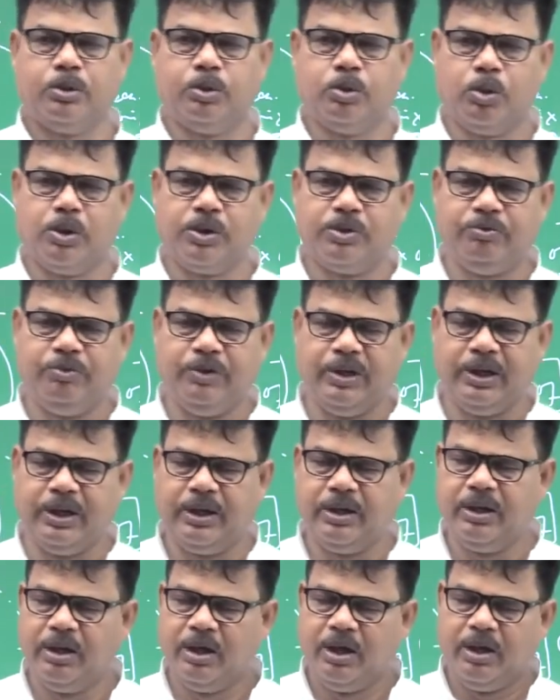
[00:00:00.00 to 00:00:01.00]
Those
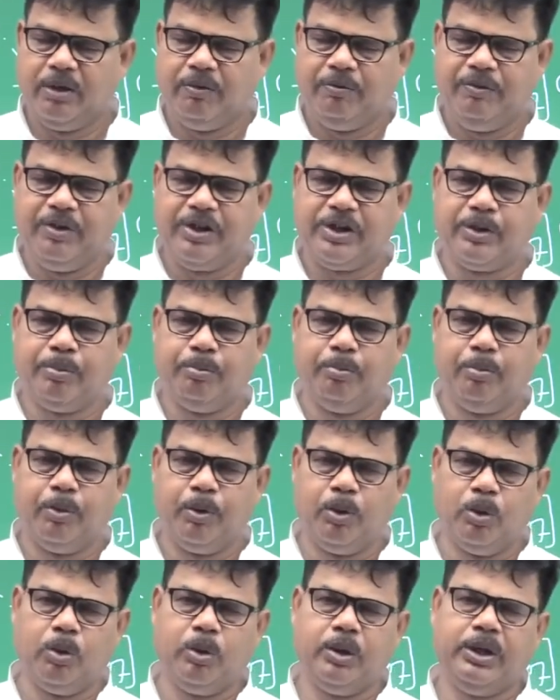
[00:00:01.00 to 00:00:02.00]
winds which
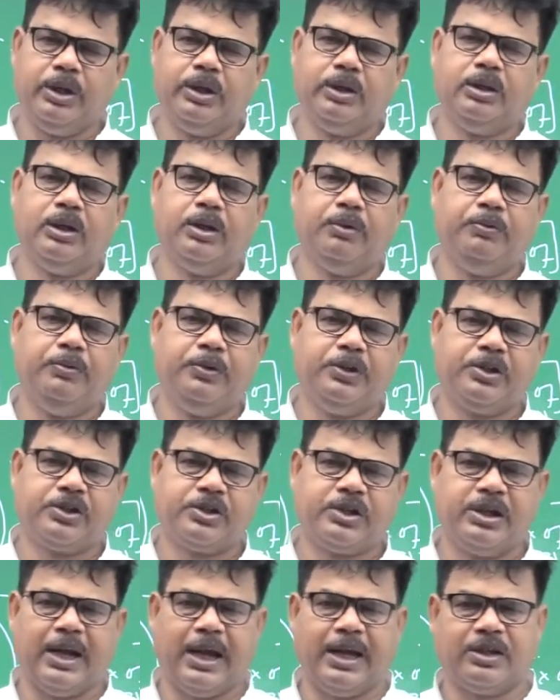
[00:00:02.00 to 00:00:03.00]
blow in the
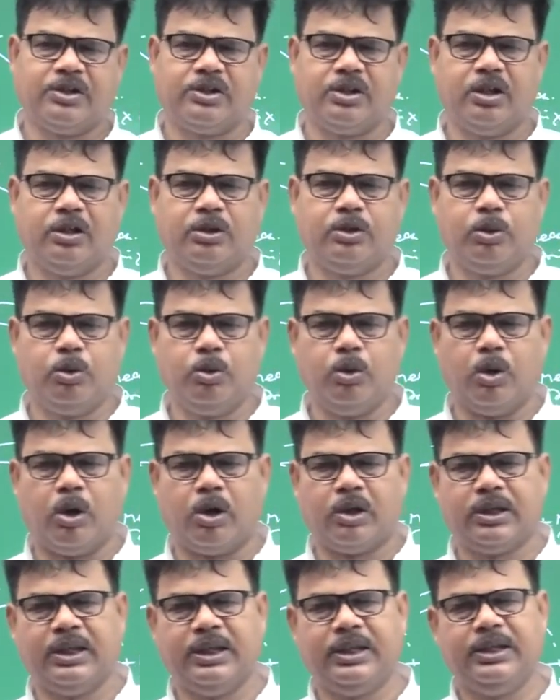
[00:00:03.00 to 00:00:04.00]
fixed direction
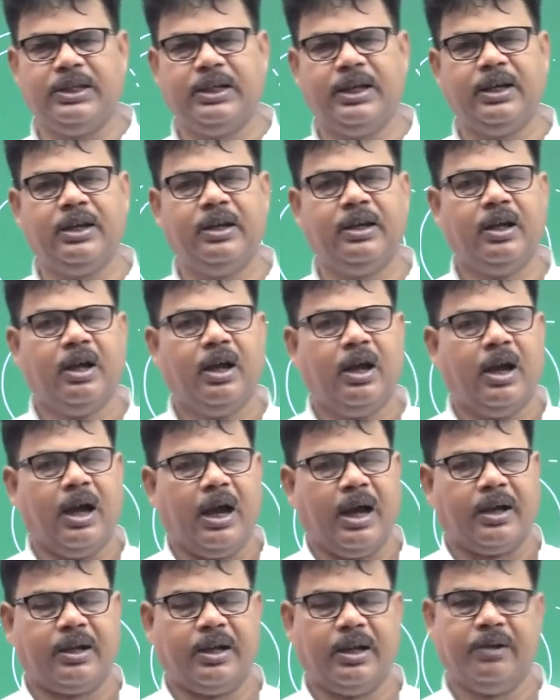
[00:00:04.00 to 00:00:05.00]
throughout the year
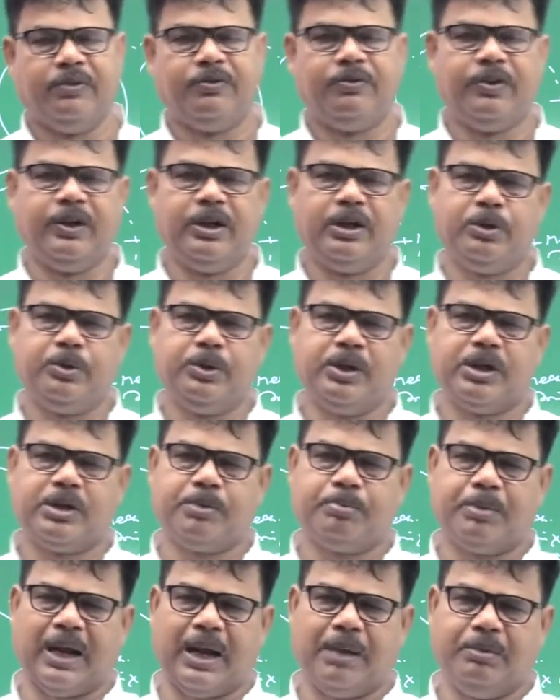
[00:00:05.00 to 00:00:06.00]
are referred to as
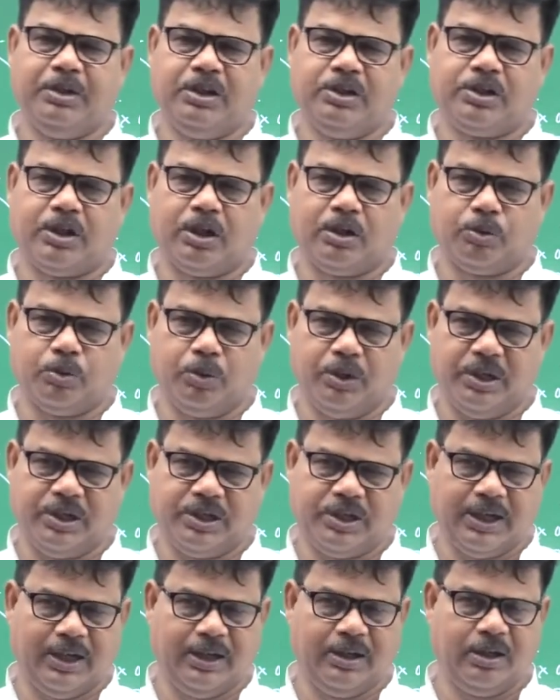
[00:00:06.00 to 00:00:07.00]
primary
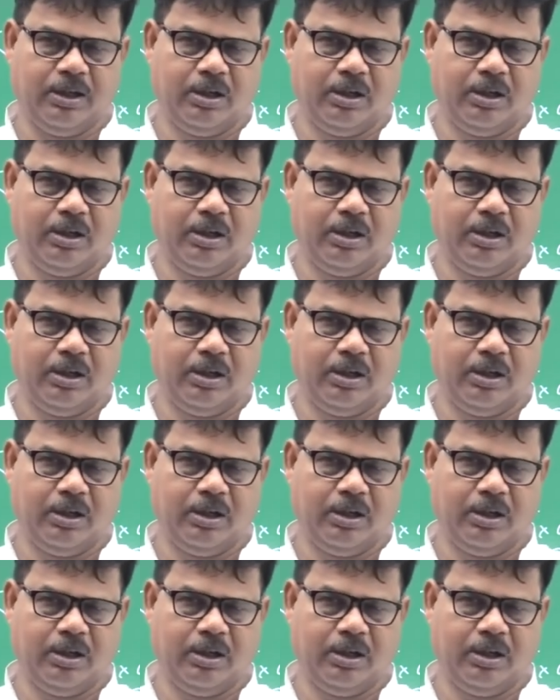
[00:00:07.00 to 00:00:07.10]
circulation.